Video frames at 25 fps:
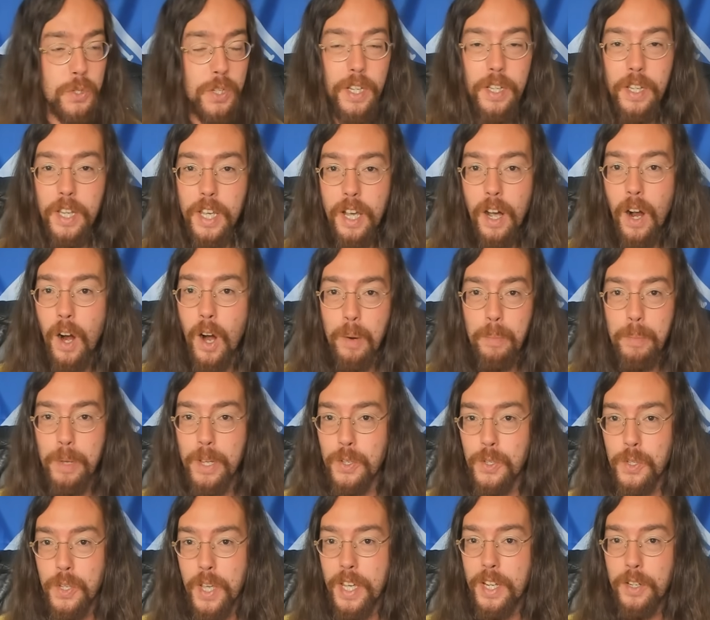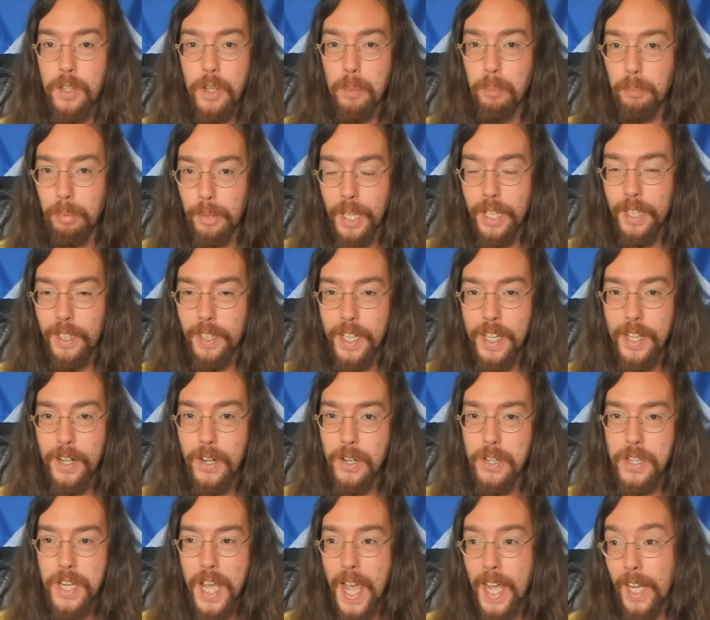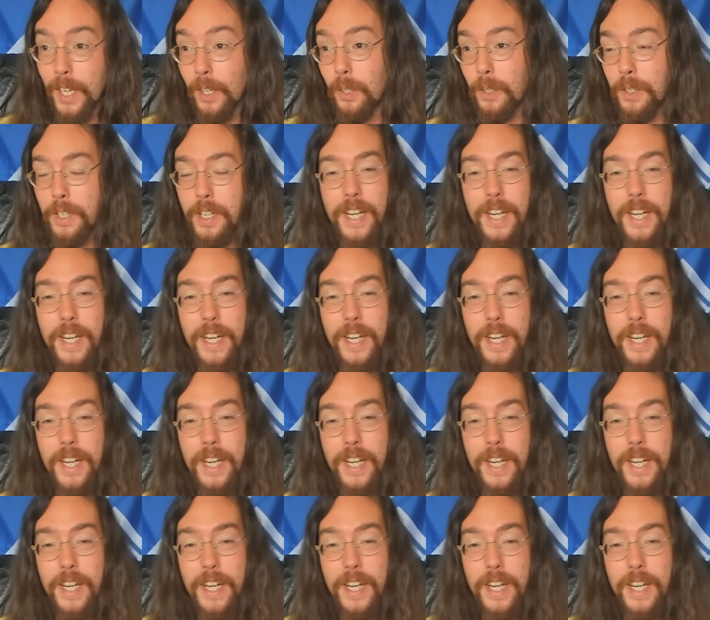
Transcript: and the armies get completely intertangled